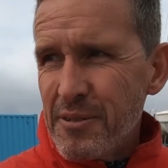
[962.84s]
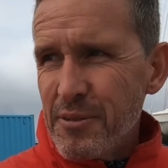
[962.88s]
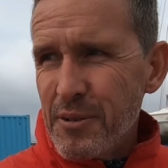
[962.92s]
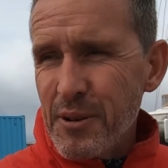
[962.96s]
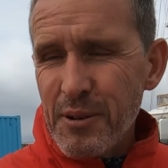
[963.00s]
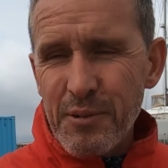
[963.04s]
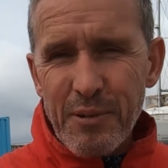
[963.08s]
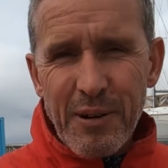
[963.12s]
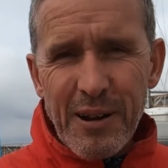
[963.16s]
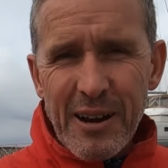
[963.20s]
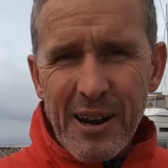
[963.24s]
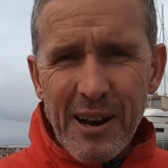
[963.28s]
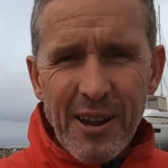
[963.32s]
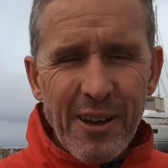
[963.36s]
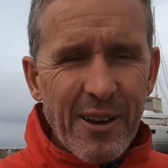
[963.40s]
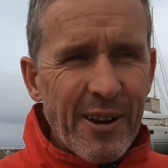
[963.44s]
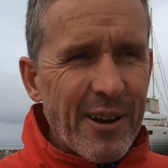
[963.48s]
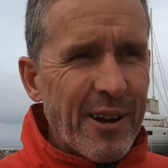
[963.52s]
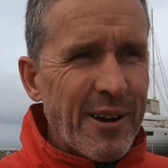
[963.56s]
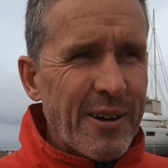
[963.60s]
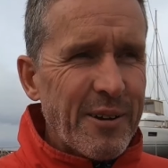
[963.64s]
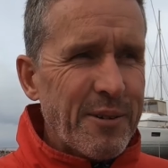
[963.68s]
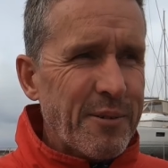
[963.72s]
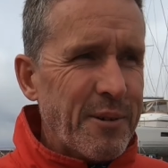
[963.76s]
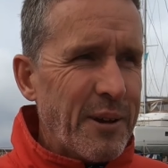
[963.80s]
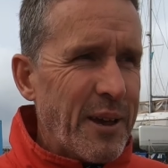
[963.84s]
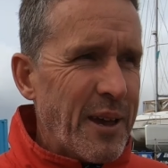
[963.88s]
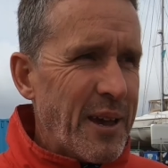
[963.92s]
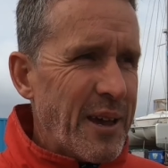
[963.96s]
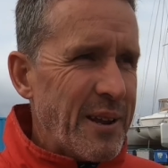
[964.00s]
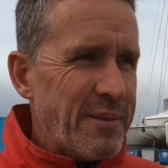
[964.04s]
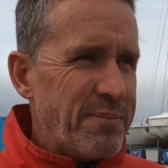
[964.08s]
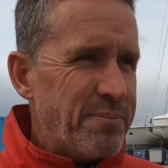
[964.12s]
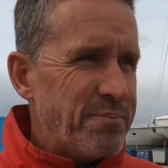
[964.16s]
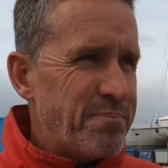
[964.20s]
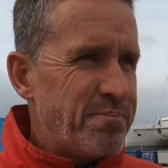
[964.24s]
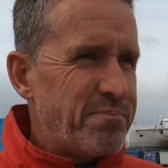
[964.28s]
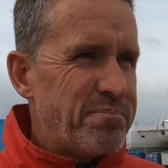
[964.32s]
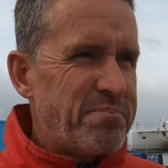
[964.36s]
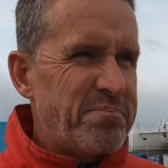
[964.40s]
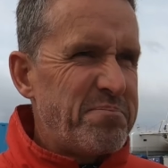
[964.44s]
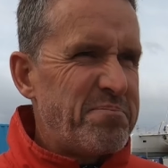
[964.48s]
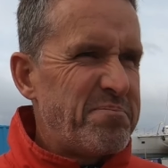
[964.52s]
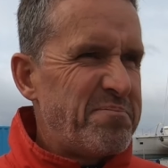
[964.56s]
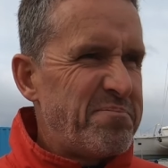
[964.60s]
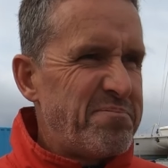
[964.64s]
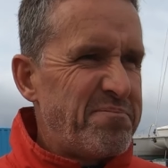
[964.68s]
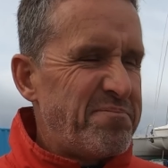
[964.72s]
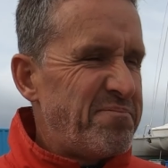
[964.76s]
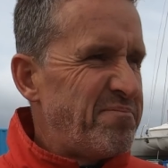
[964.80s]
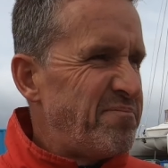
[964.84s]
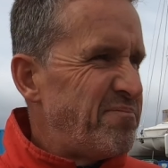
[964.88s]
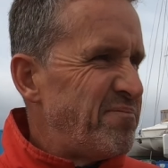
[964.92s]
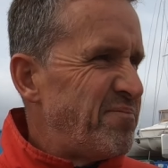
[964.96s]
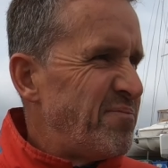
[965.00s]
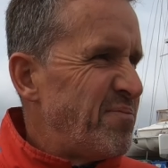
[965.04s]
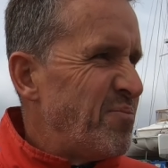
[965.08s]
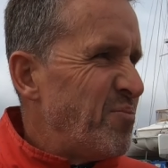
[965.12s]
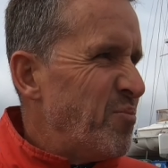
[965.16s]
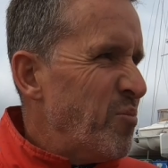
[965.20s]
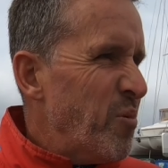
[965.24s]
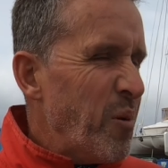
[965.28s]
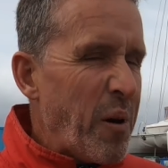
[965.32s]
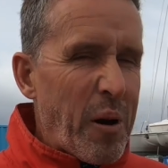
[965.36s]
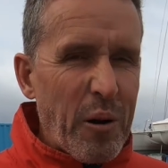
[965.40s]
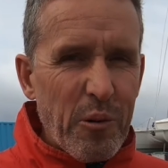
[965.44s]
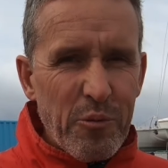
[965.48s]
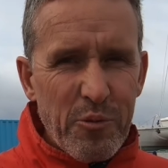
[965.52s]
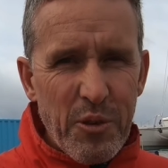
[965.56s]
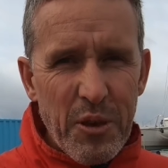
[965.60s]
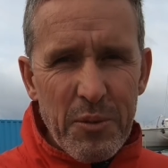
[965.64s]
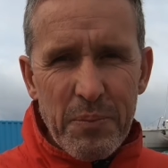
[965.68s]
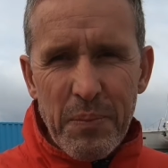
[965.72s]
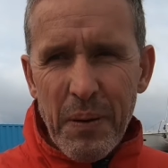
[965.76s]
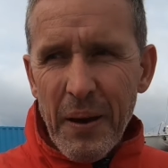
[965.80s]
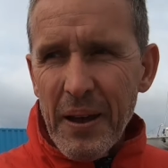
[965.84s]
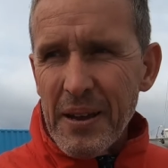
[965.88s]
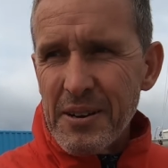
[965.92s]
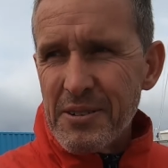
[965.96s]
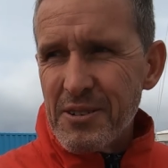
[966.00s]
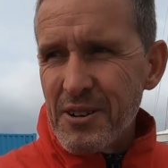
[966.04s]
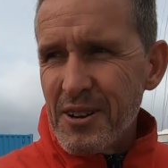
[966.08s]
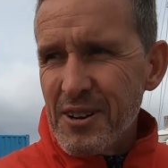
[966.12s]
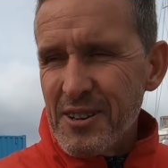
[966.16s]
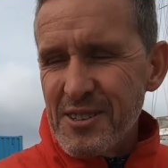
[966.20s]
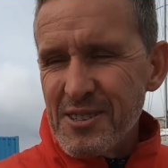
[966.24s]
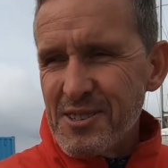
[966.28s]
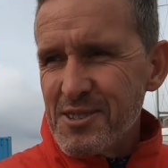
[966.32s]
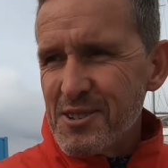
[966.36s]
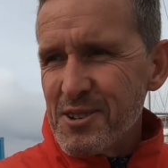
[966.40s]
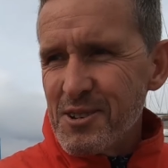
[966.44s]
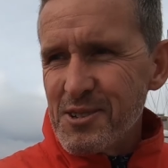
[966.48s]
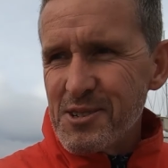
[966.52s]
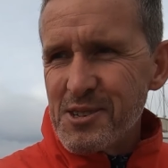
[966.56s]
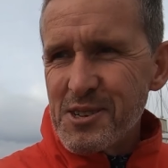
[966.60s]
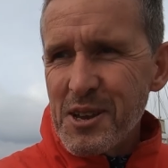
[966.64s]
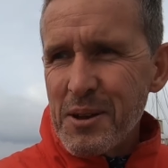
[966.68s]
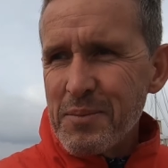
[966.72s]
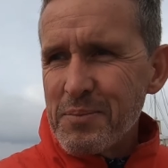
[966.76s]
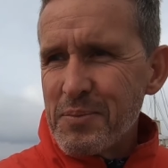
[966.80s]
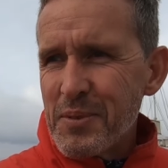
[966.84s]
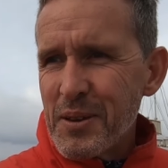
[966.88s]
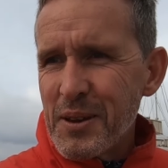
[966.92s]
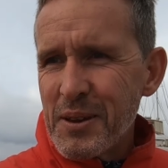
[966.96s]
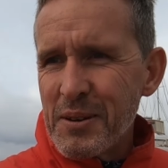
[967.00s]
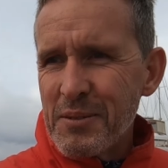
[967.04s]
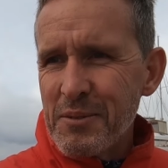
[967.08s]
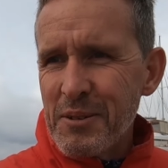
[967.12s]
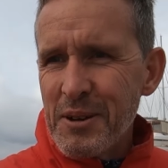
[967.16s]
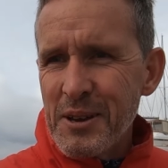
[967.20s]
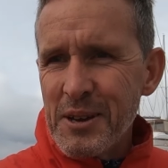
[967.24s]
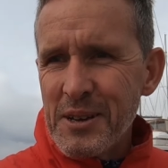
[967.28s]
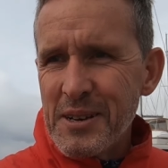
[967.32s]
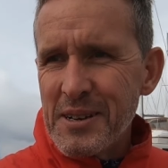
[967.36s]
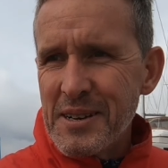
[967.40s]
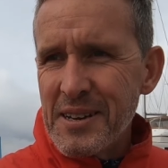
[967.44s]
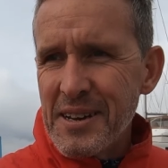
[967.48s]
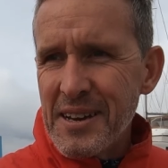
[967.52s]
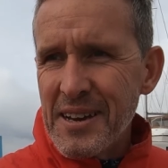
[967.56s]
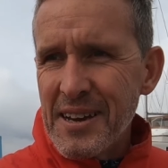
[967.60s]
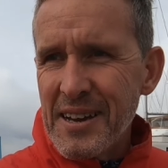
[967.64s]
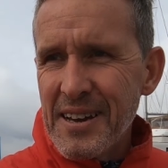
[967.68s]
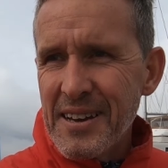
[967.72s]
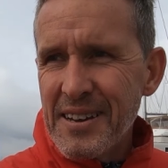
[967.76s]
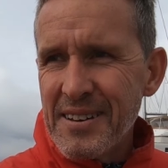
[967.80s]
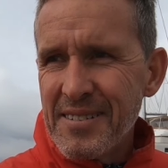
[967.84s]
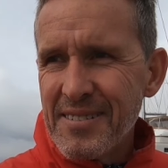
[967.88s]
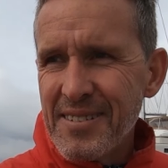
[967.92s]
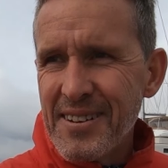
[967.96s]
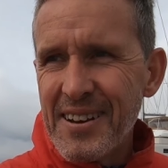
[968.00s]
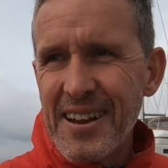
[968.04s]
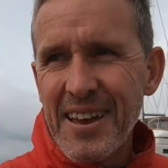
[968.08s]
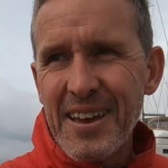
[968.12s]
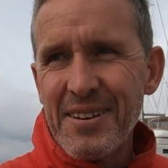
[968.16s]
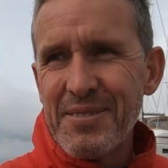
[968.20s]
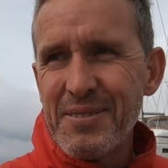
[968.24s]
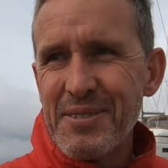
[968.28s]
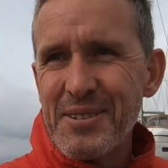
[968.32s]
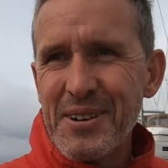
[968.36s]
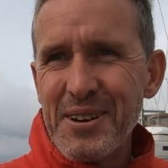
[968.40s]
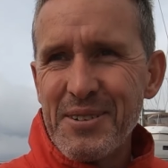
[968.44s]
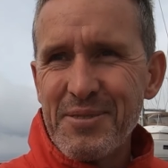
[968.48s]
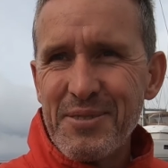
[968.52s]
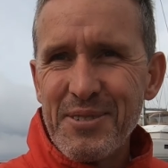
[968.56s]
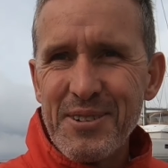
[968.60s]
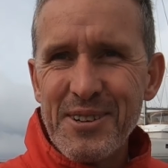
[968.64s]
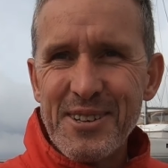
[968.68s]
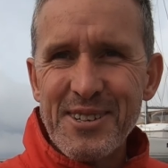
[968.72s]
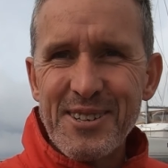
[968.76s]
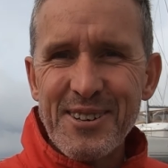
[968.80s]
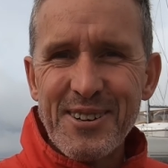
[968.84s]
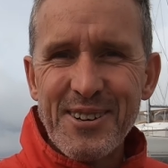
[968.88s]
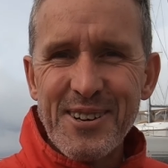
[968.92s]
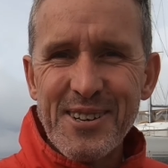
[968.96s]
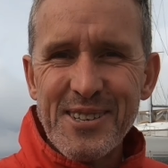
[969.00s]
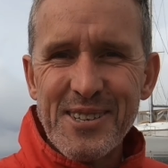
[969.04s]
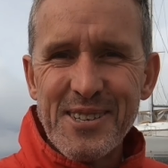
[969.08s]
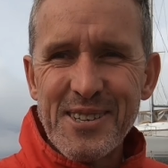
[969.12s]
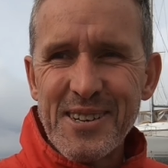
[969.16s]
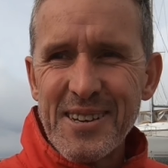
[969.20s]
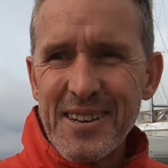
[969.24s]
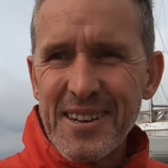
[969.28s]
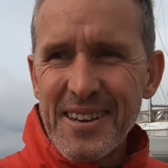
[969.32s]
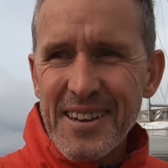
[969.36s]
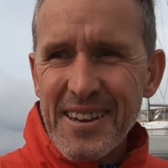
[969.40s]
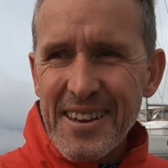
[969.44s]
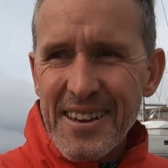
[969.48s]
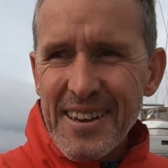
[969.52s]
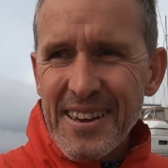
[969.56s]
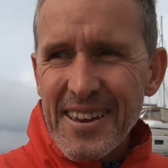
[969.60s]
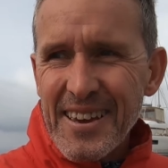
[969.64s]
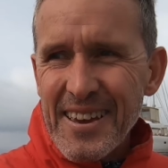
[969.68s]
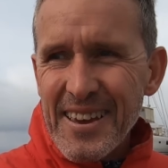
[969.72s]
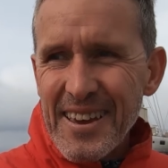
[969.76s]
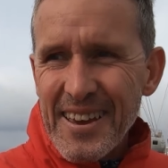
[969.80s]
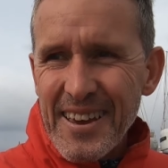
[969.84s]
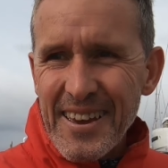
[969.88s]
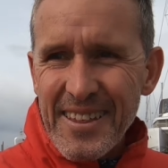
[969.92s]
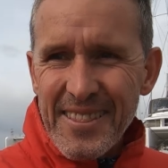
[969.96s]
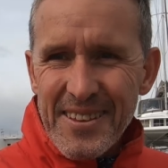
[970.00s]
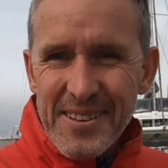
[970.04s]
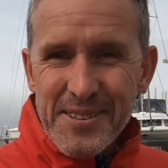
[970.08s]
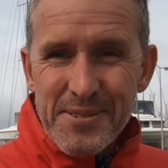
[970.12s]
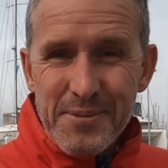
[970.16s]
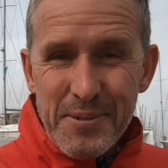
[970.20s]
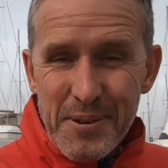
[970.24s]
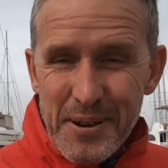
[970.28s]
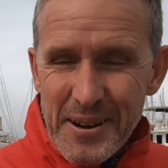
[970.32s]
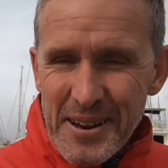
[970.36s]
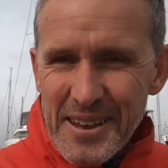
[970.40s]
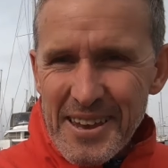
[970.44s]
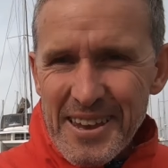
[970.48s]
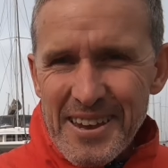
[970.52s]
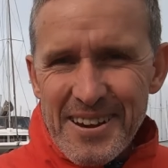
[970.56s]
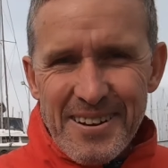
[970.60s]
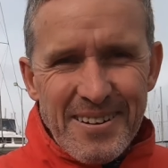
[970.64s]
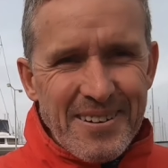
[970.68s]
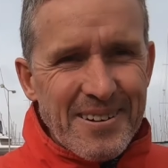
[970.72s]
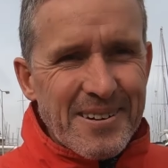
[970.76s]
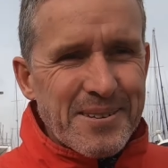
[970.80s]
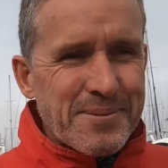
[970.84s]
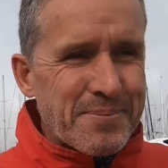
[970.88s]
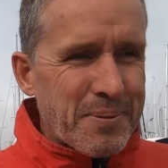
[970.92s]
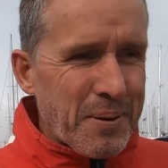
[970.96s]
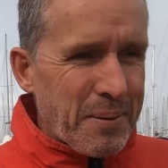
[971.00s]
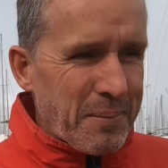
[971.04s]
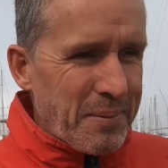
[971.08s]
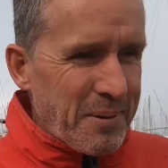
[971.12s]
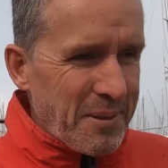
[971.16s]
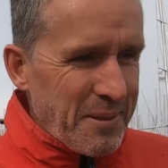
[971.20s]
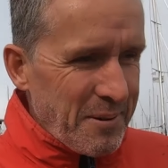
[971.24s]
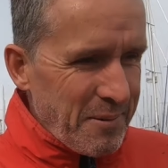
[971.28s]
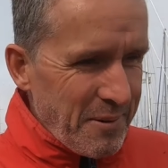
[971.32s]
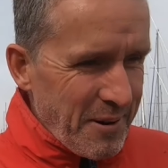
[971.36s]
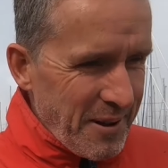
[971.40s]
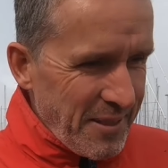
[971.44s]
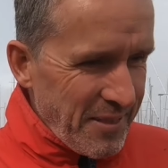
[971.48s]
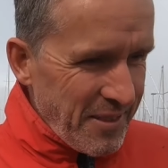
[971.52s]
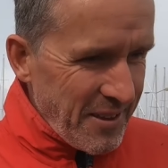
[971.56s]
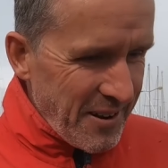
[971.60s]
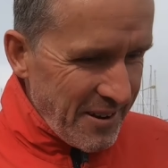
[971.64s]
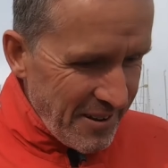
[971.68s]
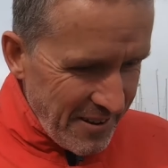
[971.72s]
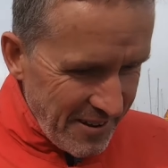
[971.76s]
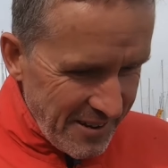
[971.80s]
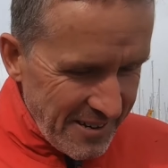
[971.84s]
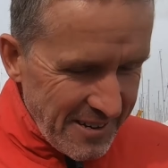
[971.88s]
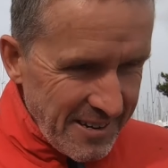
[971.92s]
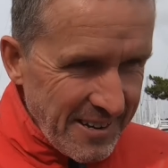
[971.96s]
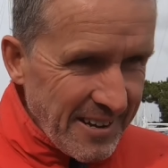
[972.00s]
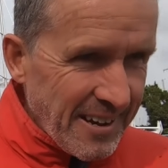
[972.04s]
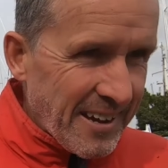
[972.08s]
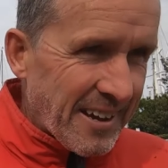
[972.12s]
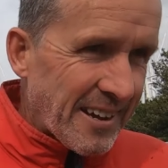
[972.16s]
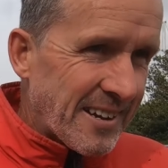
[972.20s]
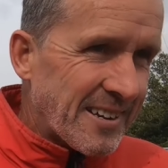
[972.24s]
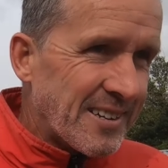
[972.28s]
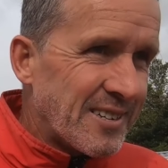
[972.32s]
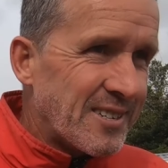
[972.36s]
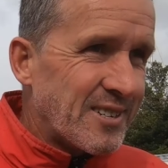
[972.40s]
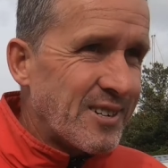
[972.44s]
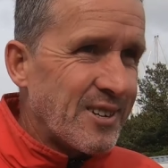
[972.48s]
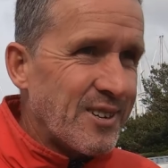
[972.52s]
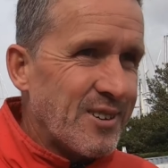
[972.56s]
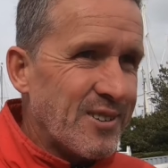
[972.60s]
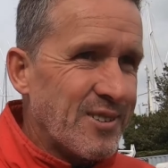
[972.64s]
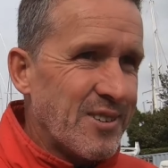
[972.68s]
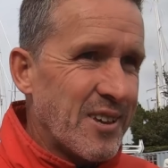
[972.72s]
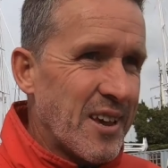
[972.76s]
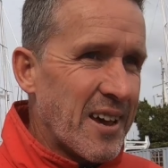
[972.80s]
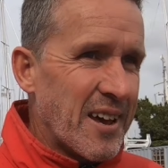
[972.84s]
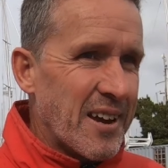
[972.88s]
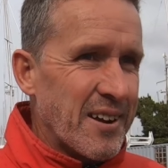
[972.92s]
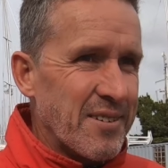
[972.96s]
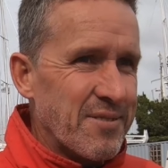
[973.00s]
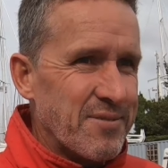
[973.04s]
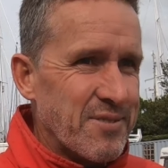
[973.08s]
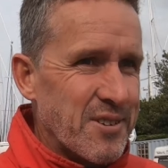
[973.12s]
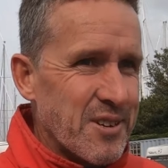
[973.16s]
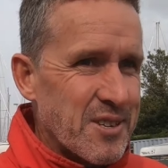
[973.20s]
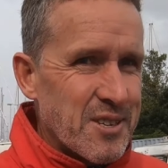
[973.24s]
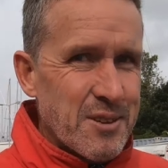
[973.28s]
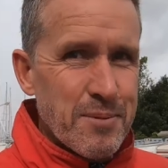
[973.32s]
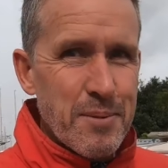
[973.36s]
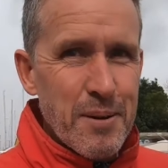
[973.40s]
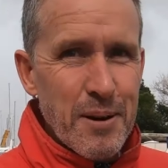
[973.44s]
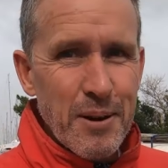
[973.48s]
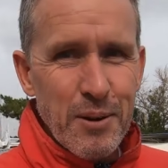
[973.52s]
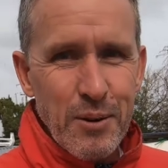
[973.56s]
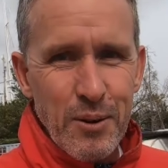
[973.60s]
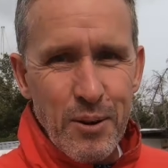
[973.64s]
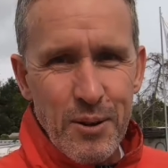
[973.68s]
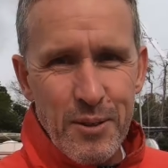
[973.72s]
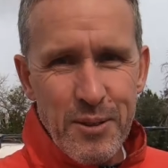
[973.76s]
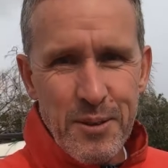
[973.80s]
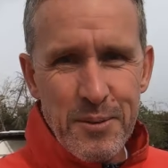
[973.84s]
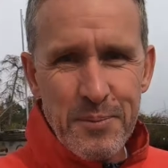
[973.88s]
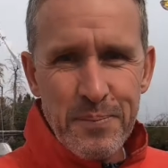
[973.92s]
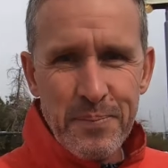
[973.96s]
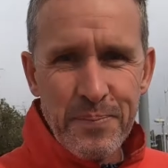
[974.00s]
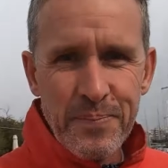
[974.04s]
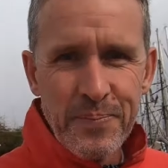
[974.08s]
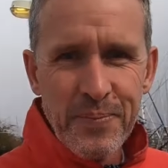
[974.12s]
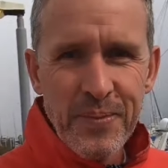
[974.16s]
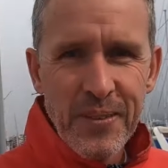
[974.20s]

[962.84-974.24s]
if we won lotto, we had wealthy patrons or something, we'd have a different choice. And this one here is probably the one that I'd choose out of just about all of them.